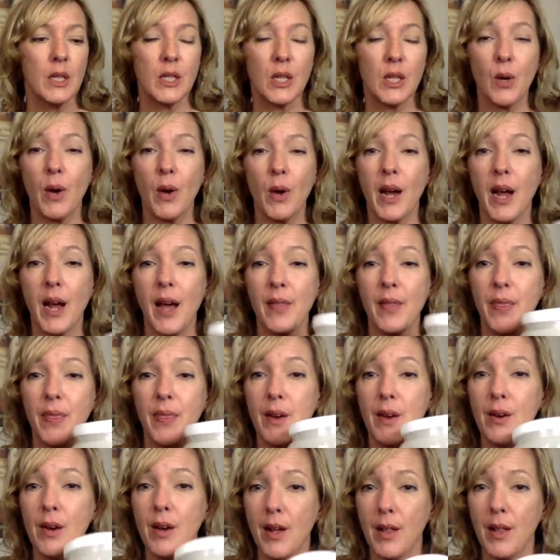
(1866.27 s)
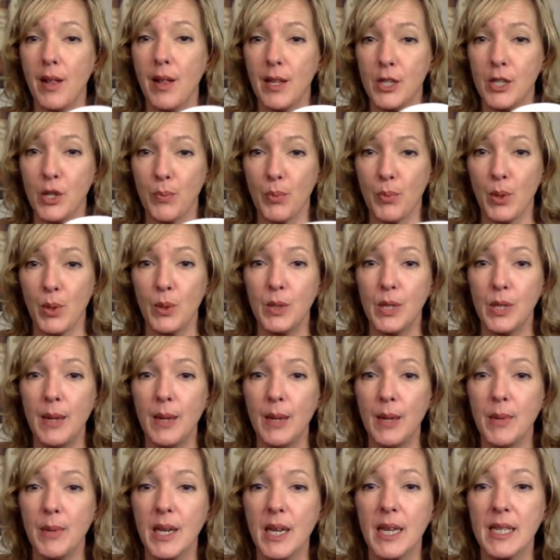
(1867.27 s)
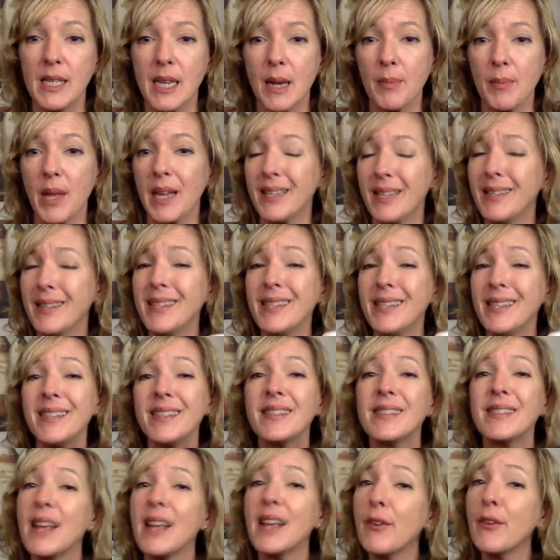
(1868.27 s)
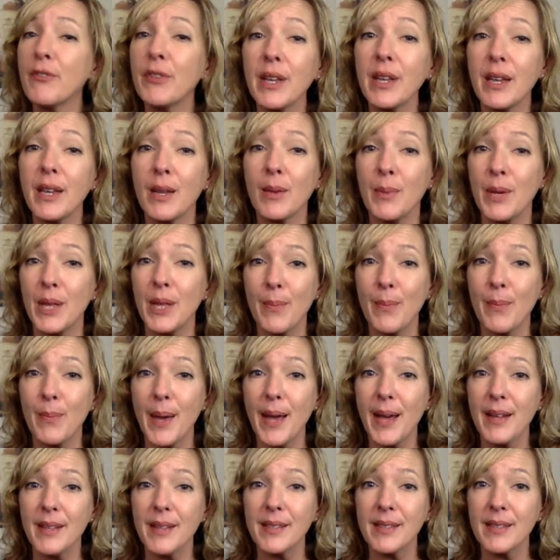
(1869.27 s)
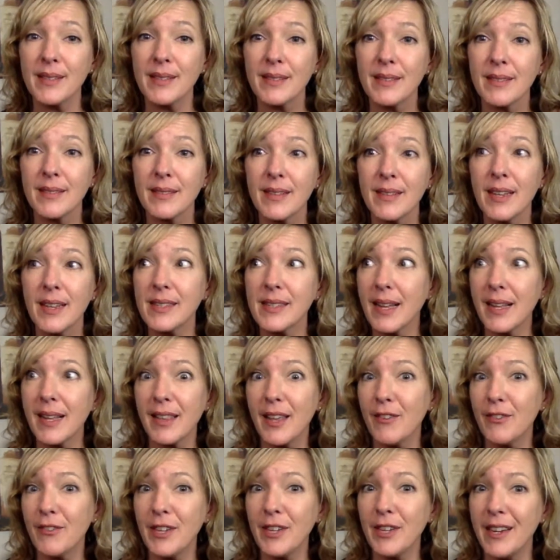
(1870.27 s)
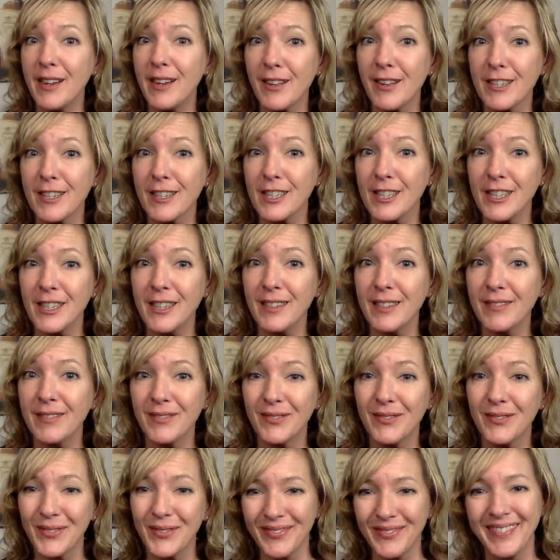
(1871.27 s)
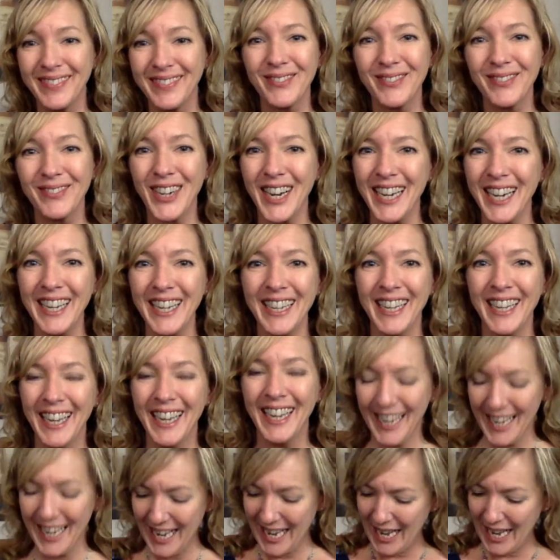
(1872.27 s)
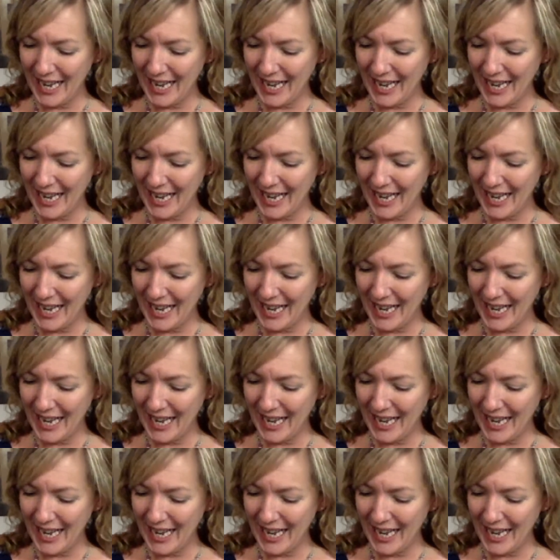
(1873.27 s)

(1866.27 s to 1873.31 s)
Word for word: So I got their collagen protein because I'm like, this is definitely going to be the best because I love Ketologie, right?